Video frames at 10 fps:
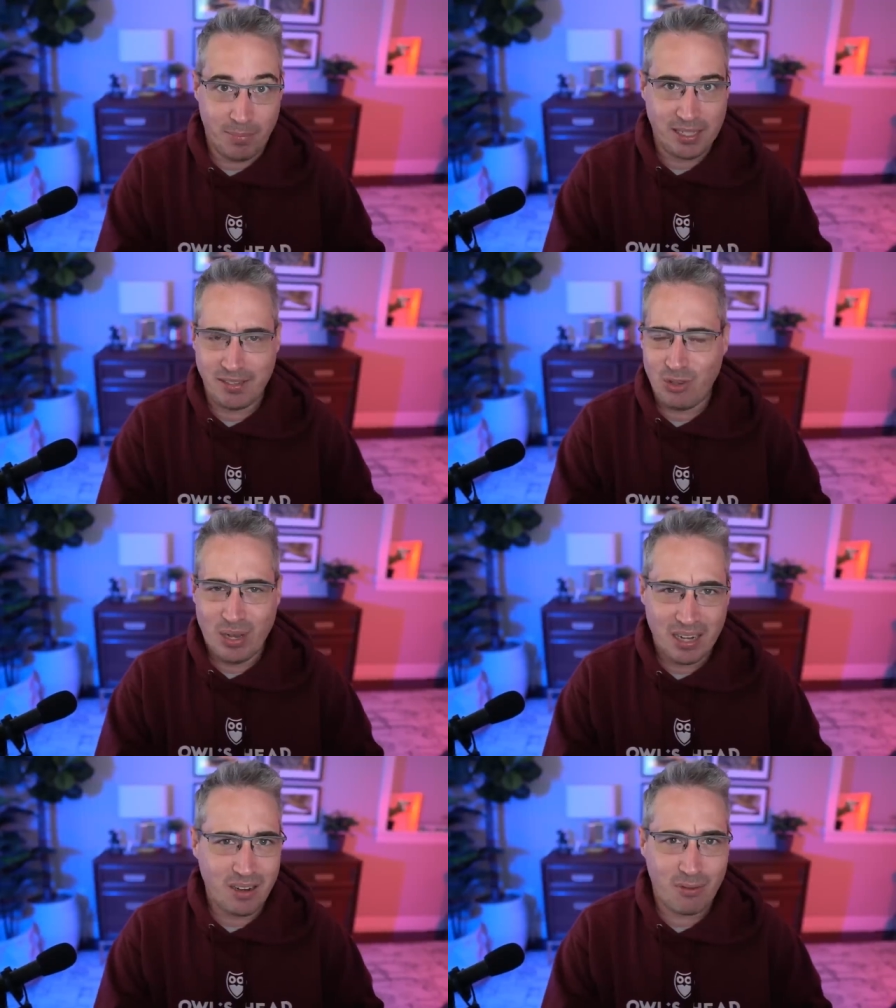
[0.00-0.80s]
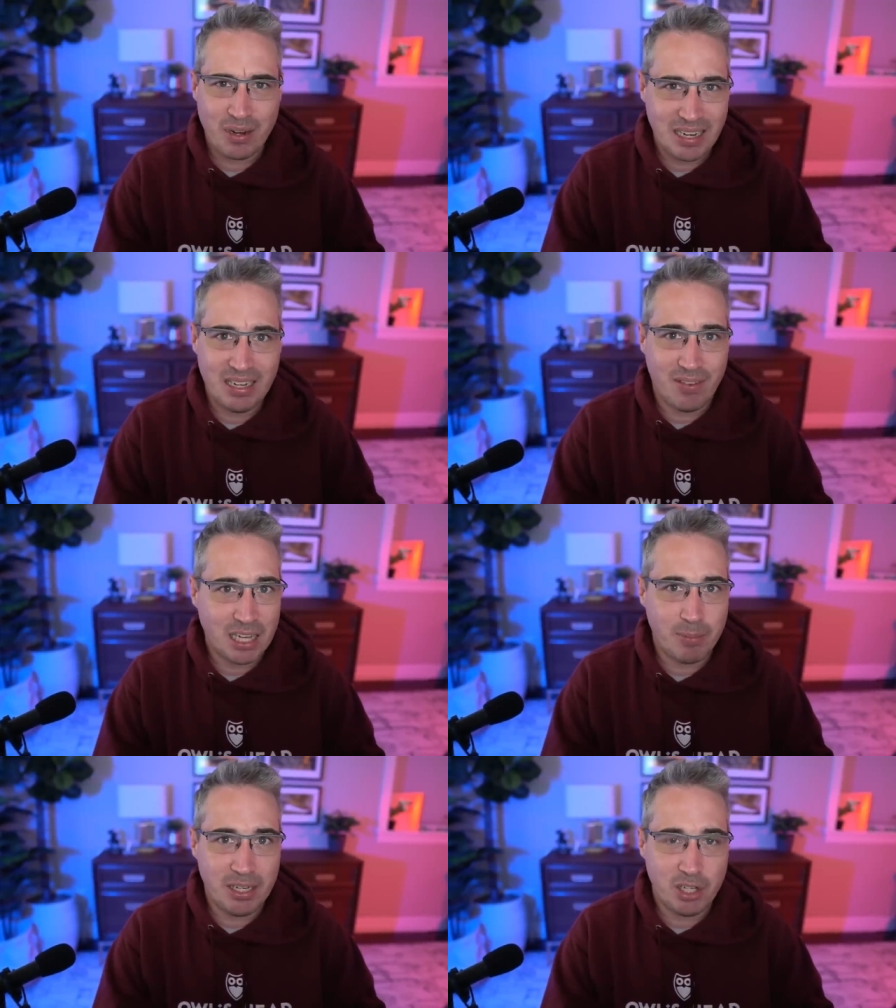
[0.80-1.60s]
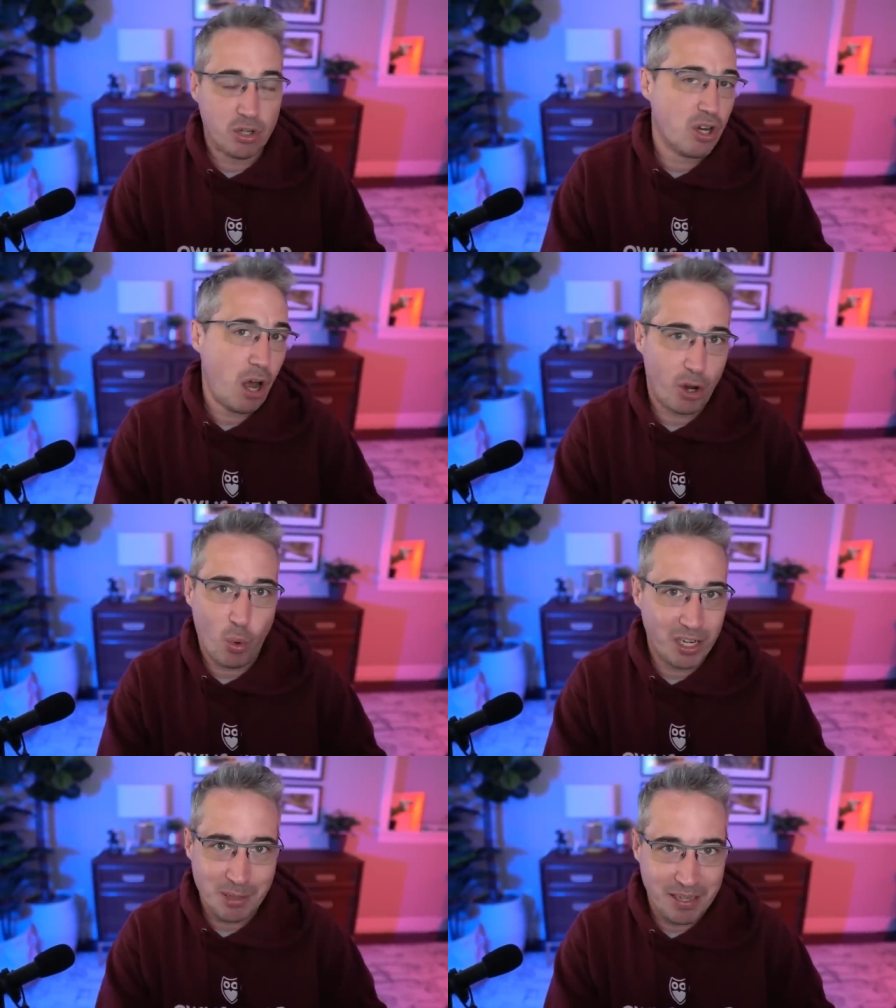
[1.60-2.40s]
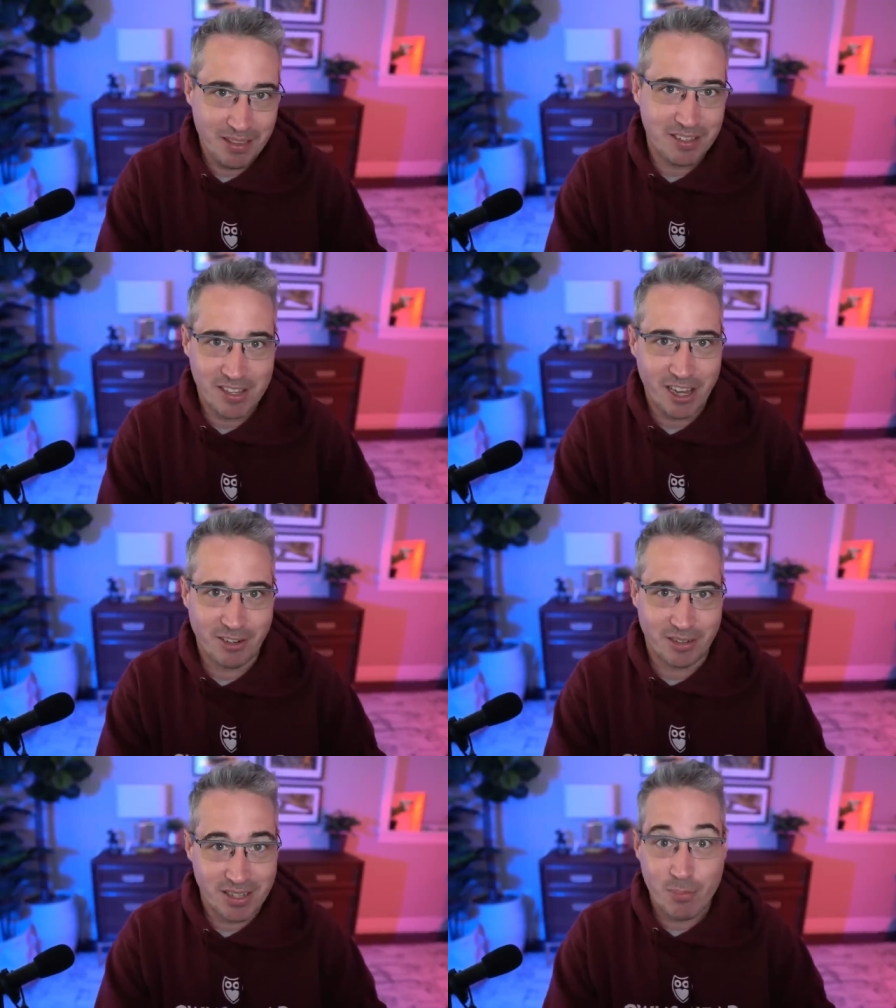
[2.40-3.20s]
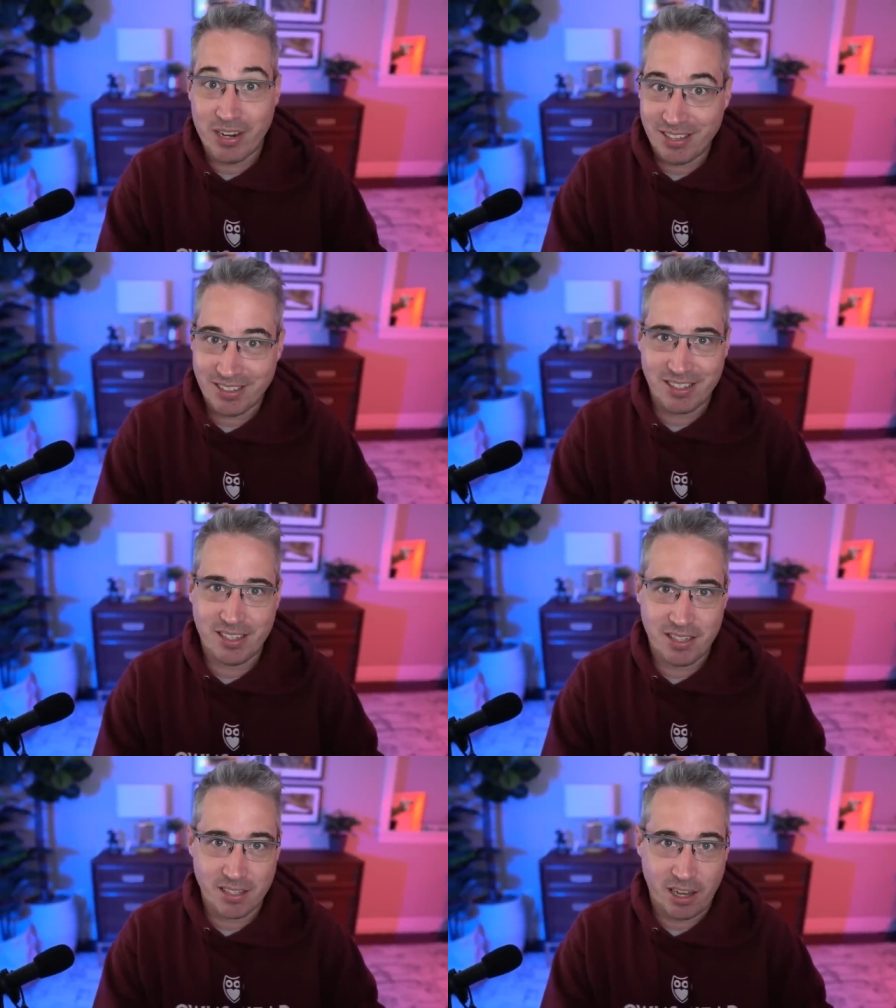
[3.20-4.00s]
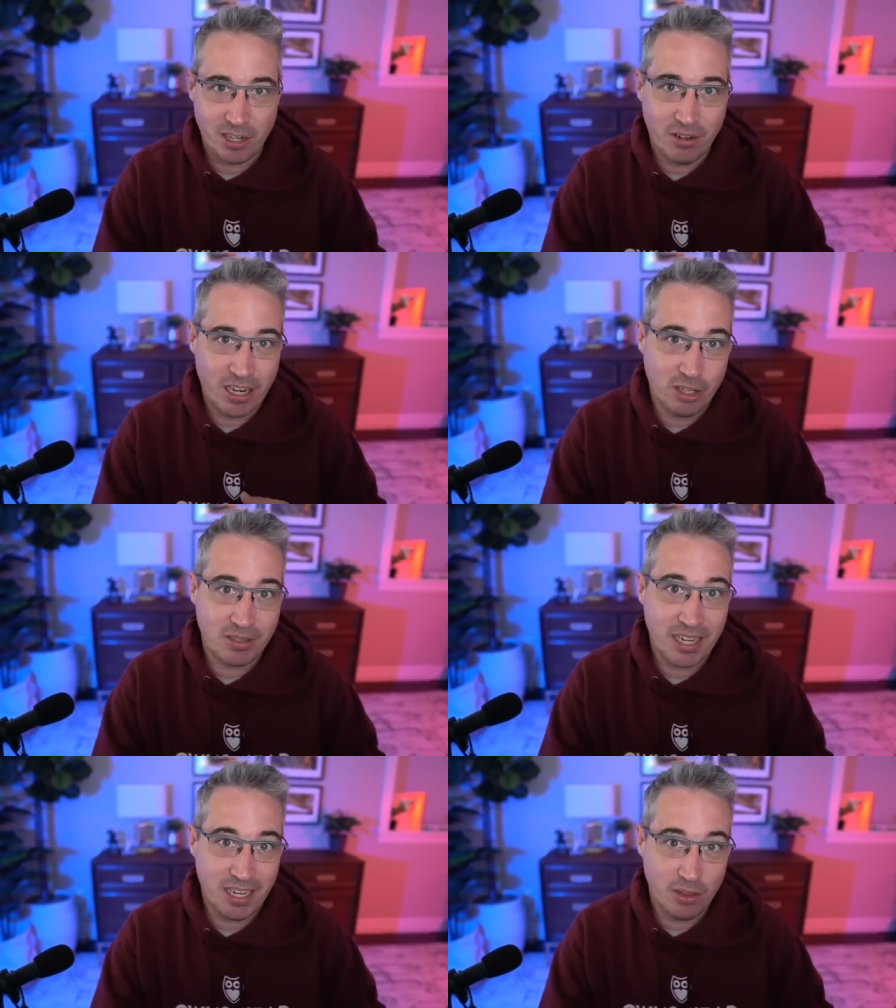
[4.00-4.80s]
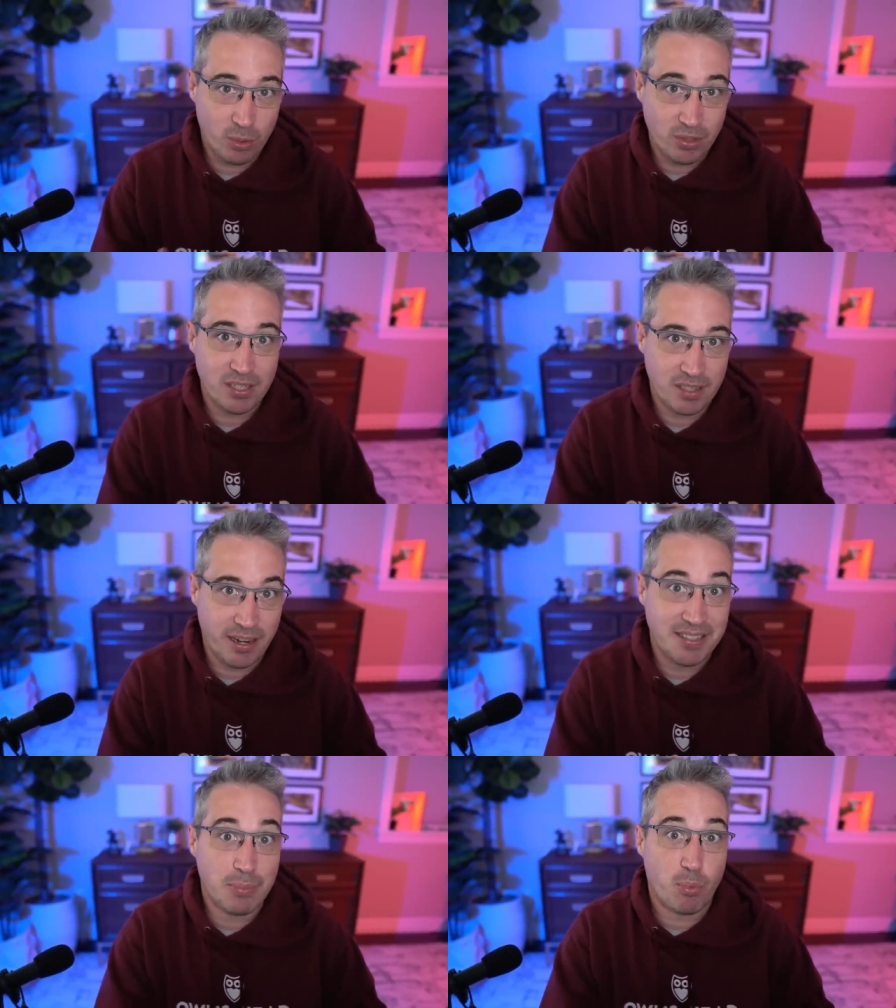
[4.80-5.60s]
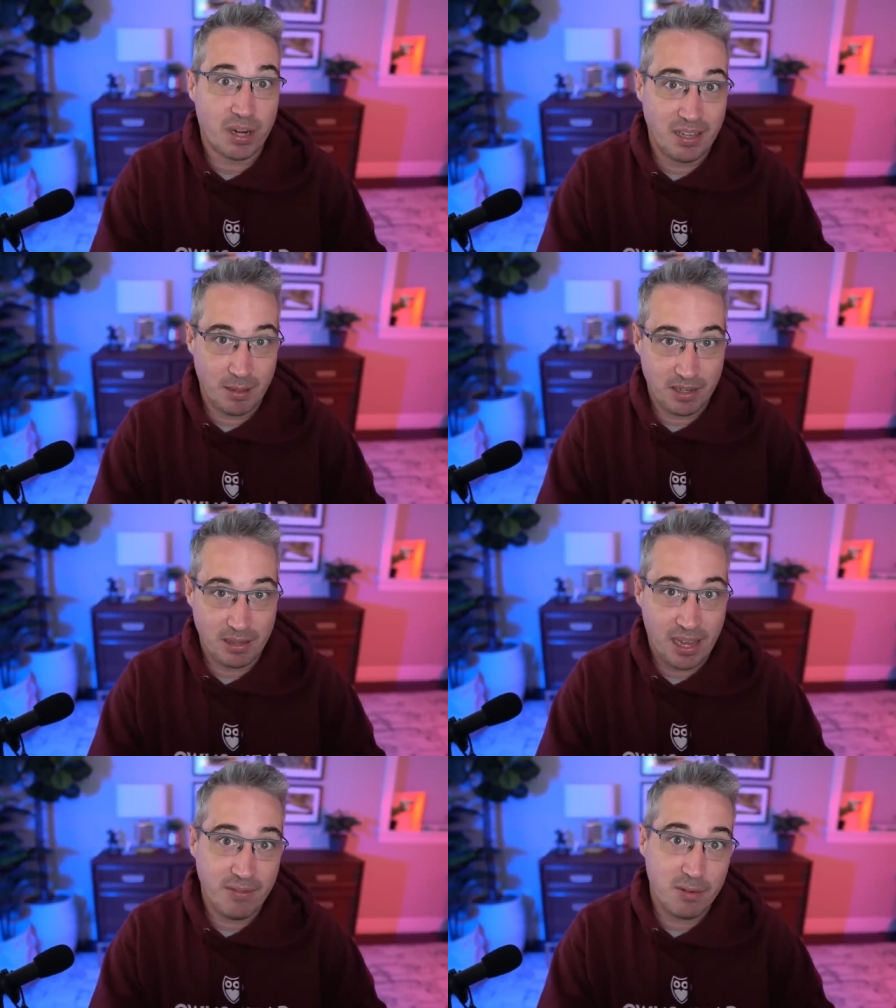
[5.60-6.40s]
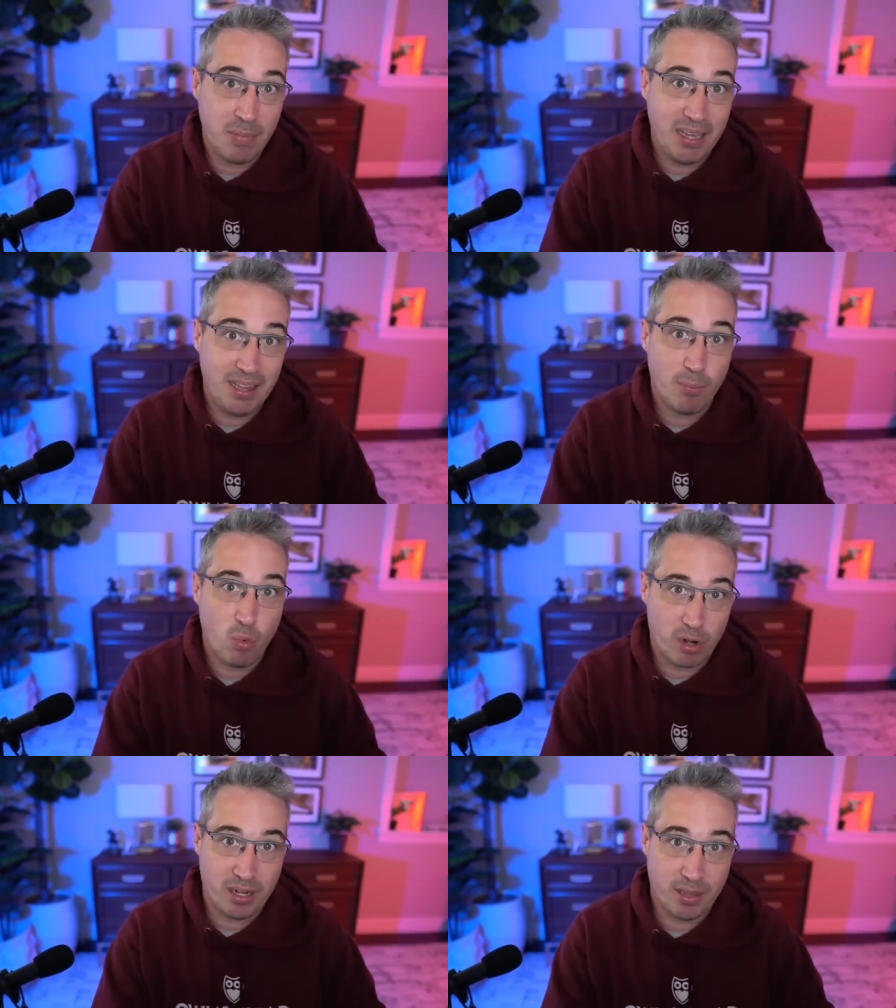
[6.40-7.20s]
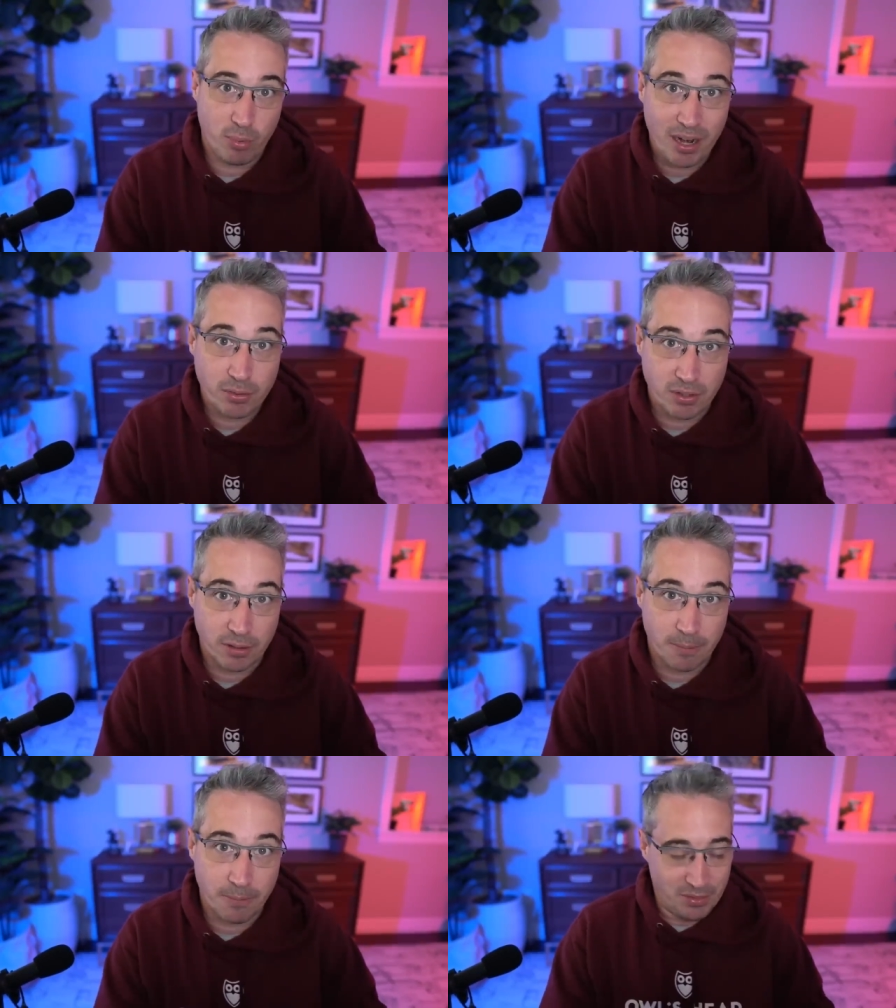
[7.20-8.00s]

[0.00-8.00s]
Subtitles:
Because if you get into front-end development, you're not going to be the designer. Someone else is the designer, and you're taking those designs and bringing them to life and making them work in the browser.